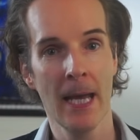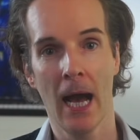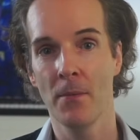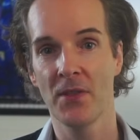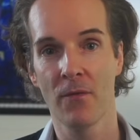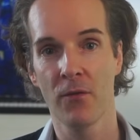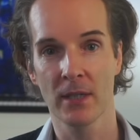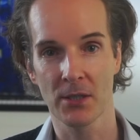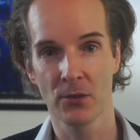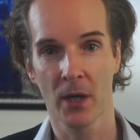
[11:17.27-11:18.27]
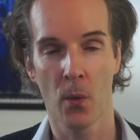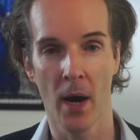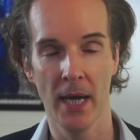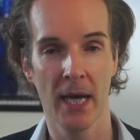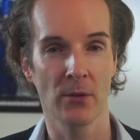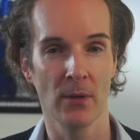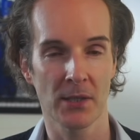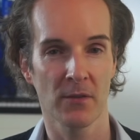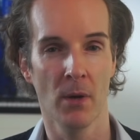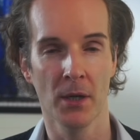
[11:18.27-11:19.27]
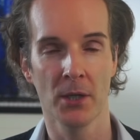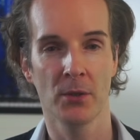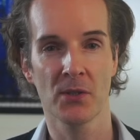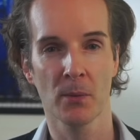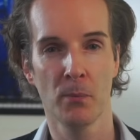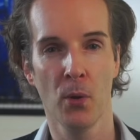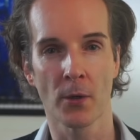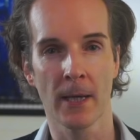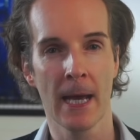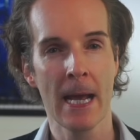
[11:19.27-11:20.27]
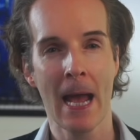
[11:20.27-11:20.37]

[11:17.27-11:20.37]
and that therefore doesn't require aggressive monetary support.